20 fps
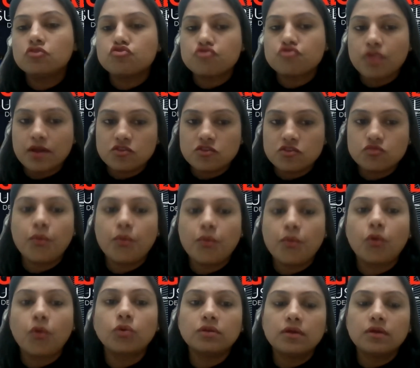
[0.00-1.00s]

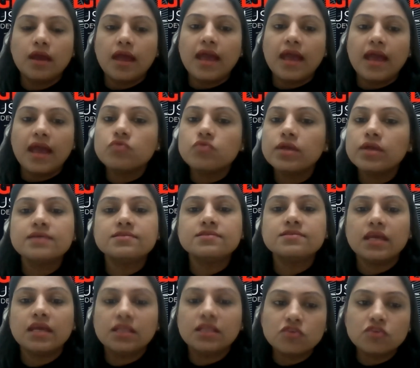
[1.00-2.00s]
transport, as well
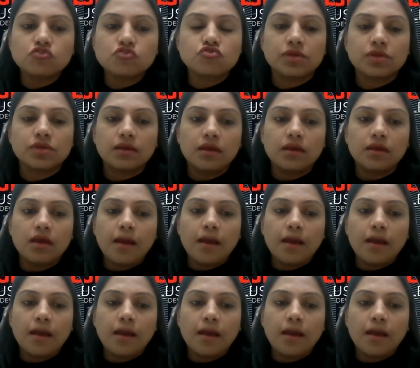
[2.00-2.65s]
as industry.